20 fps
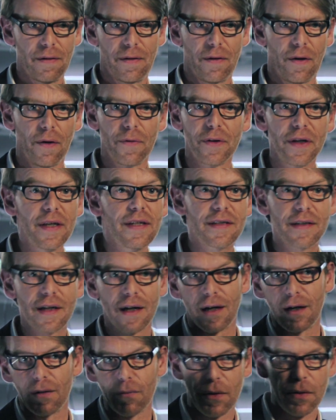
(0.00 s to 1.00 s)
on this
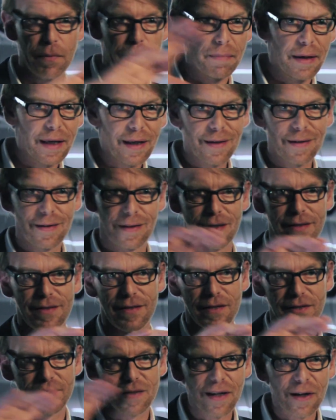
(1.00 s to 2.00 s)
car with a big, let's
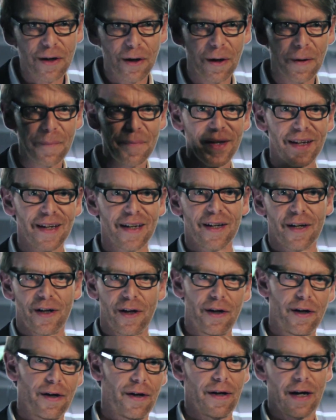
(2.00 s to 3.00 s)
say, sticker,
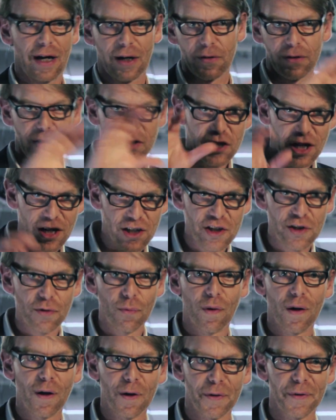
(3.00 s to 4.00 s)
I'm gonna change the
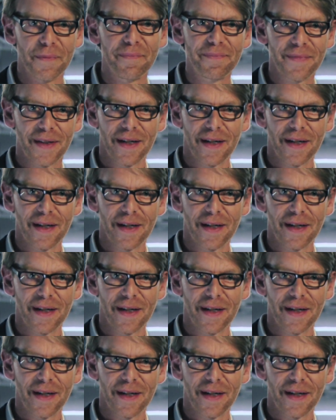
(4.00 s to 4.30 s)
world.